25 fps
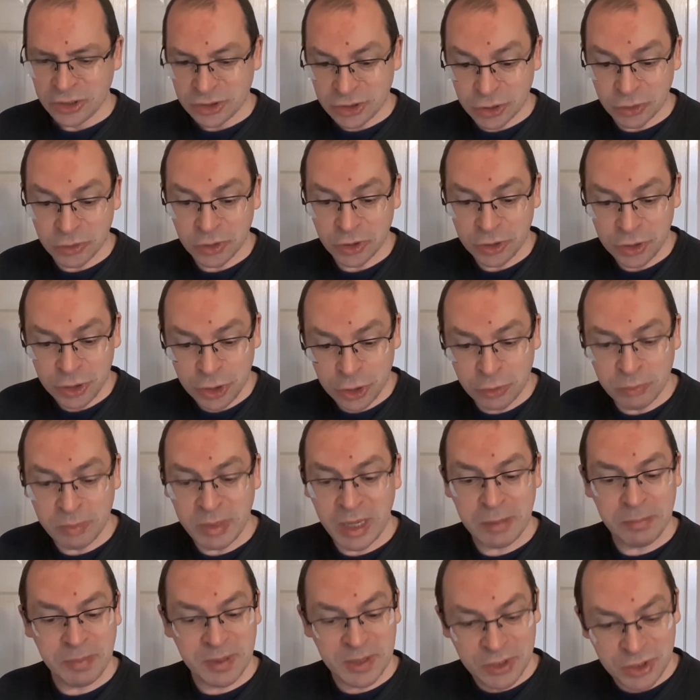so that you
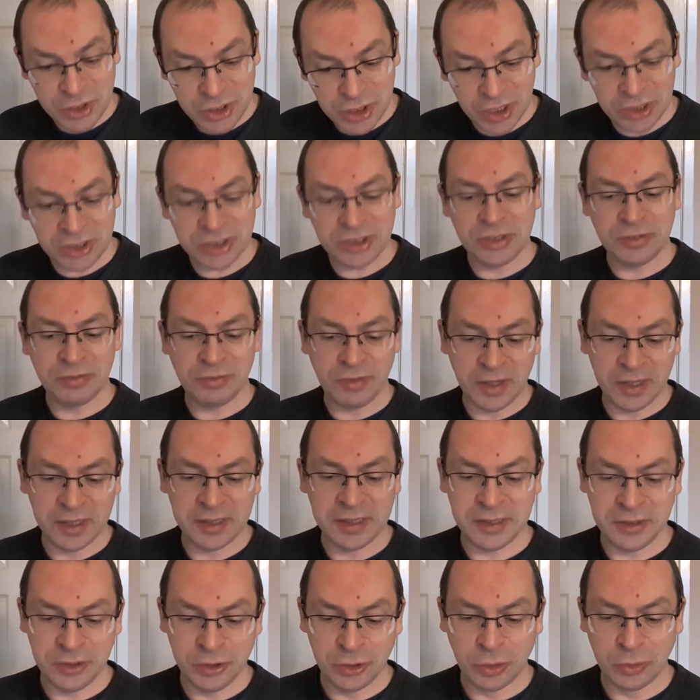may be
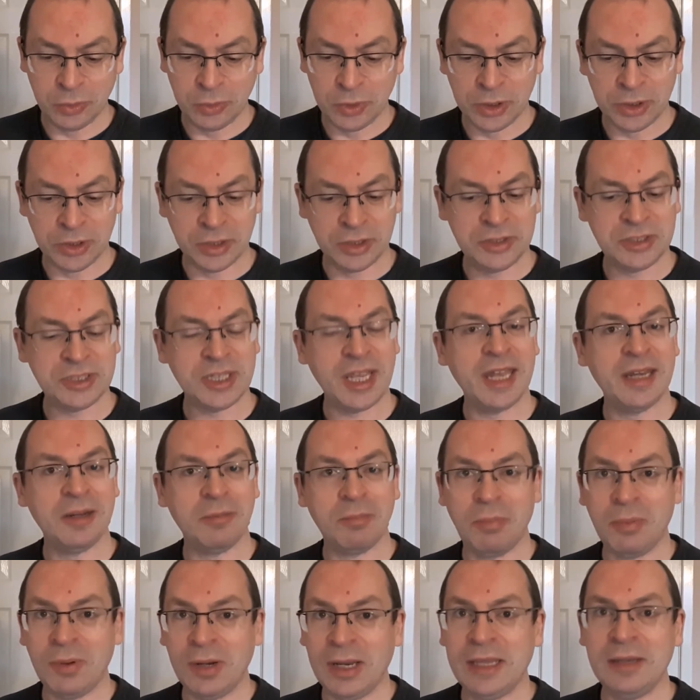justified in your words
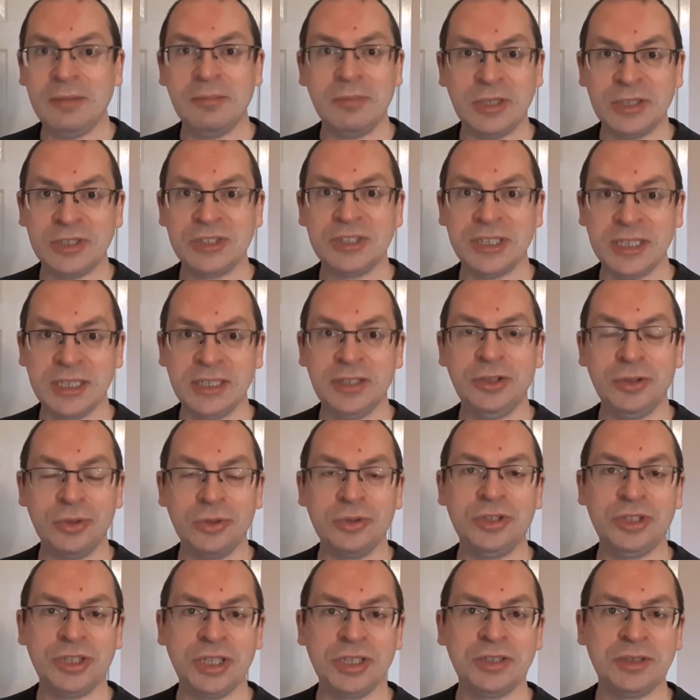and blameless in
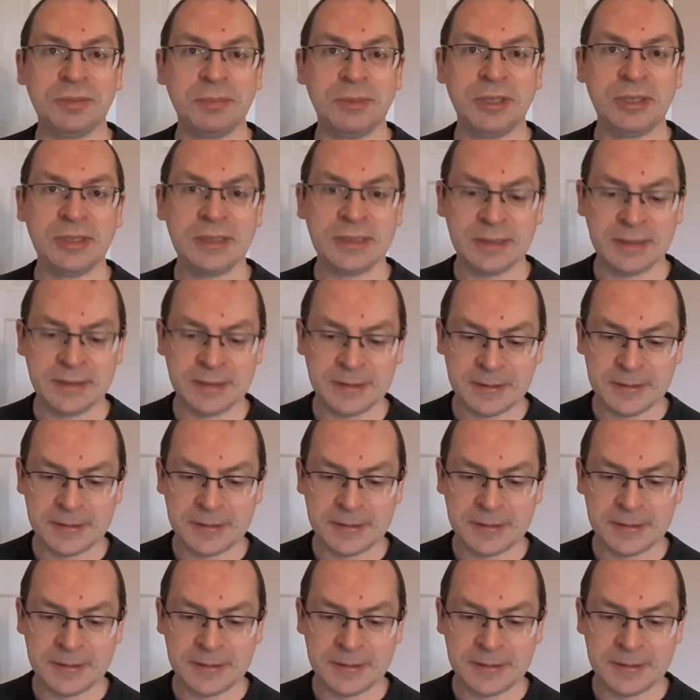your judgment.